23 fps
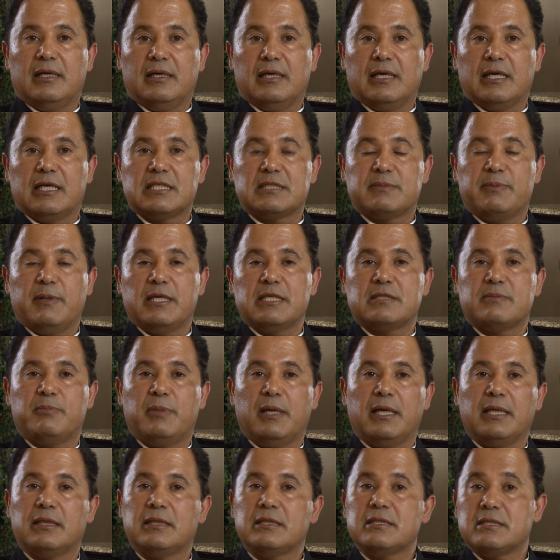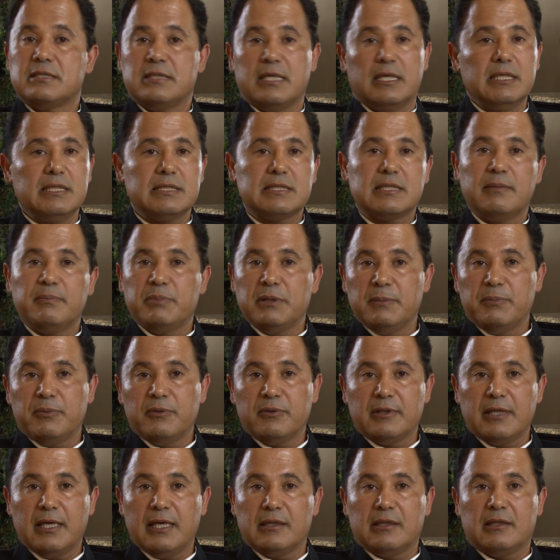expense. But there is some people
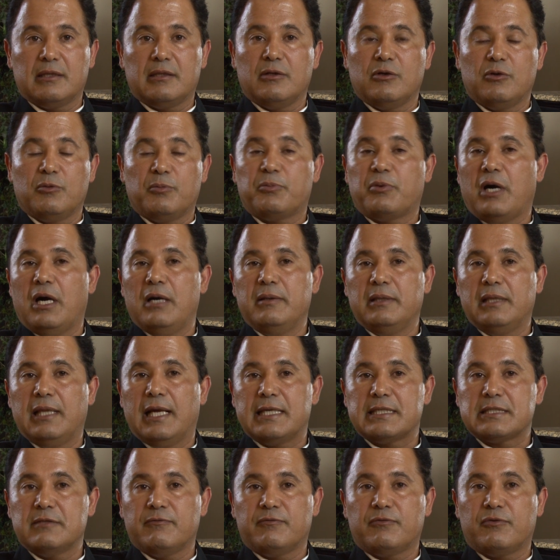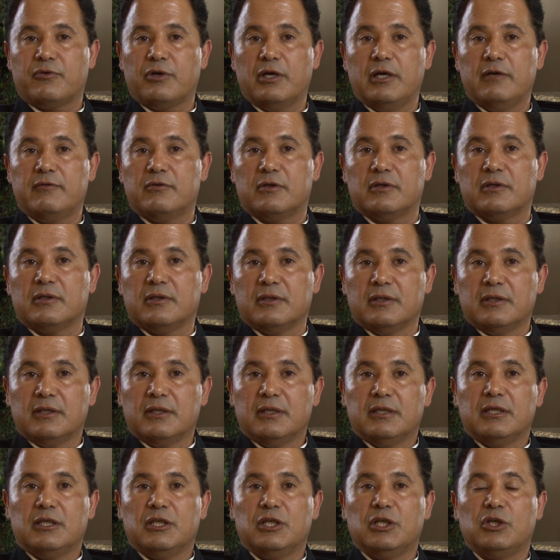that will probably last them forever.
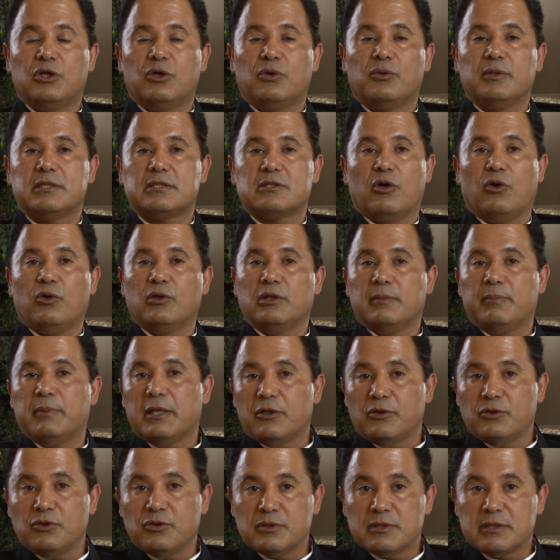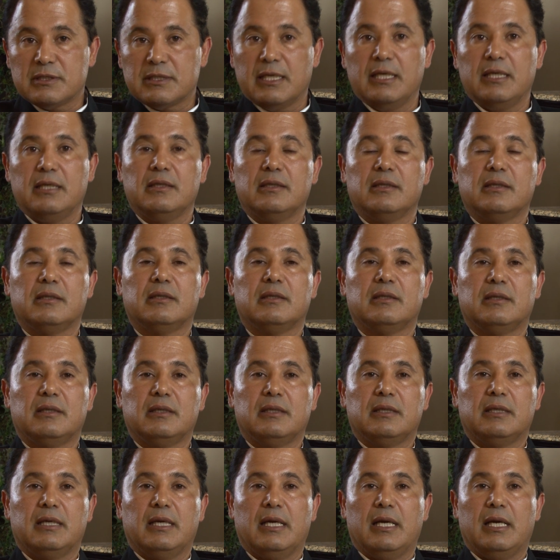You know, it's all depend on your skin
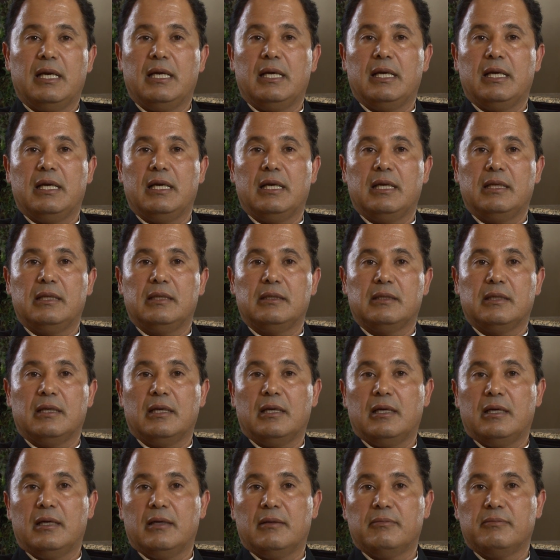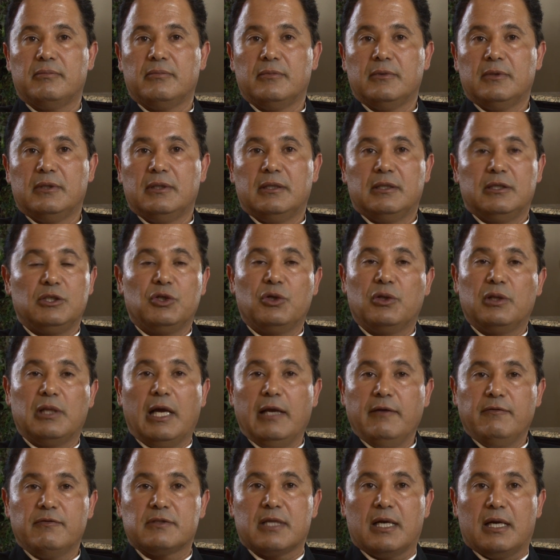and your
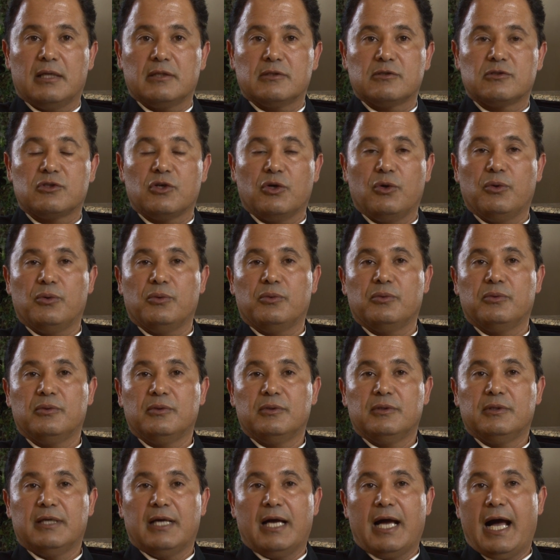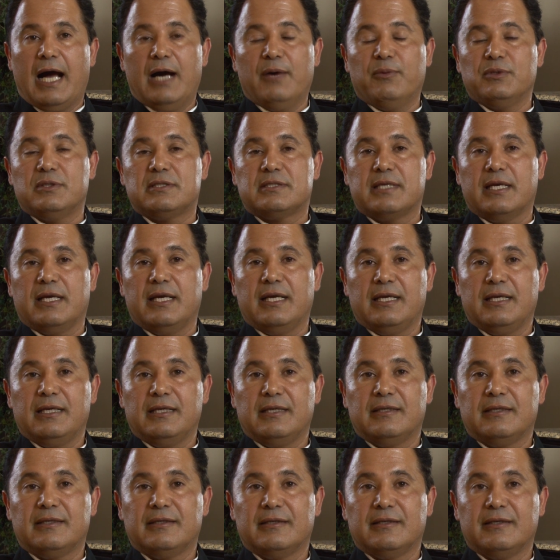lifestyle. So I would say
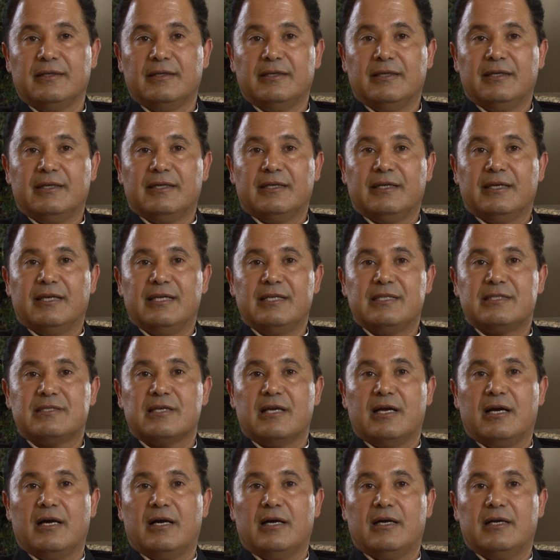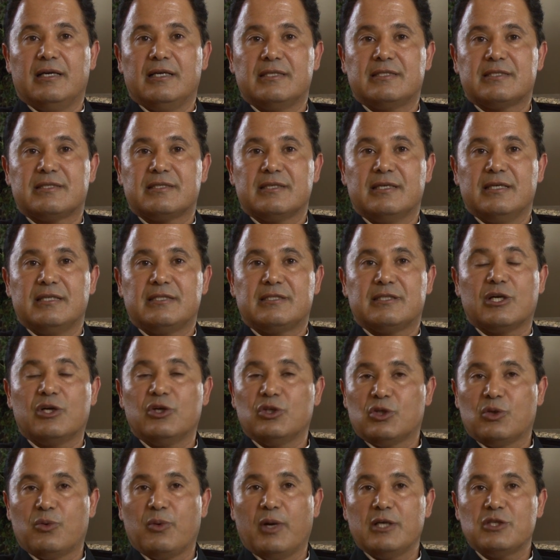it's a
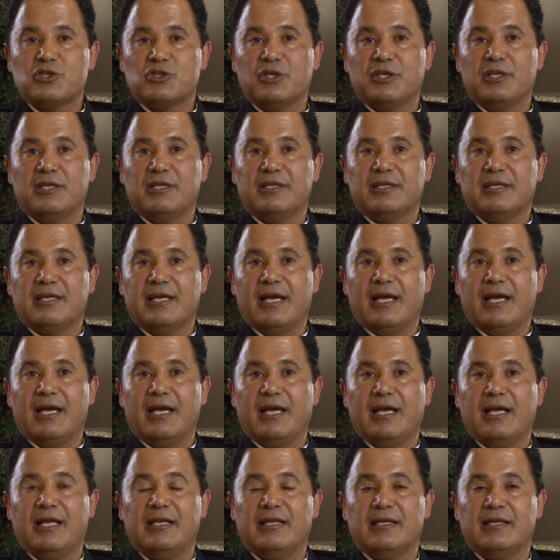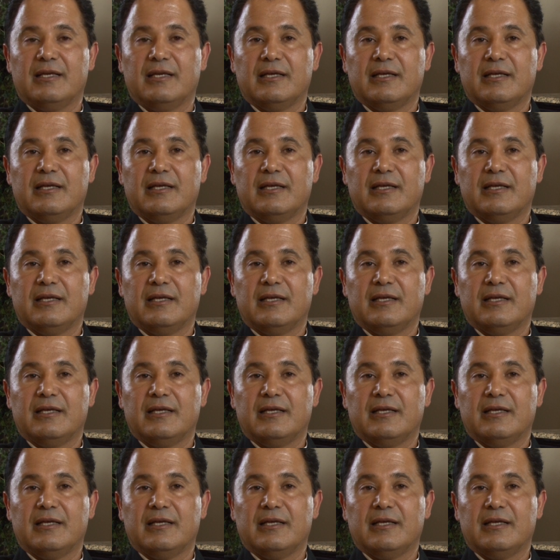good question, and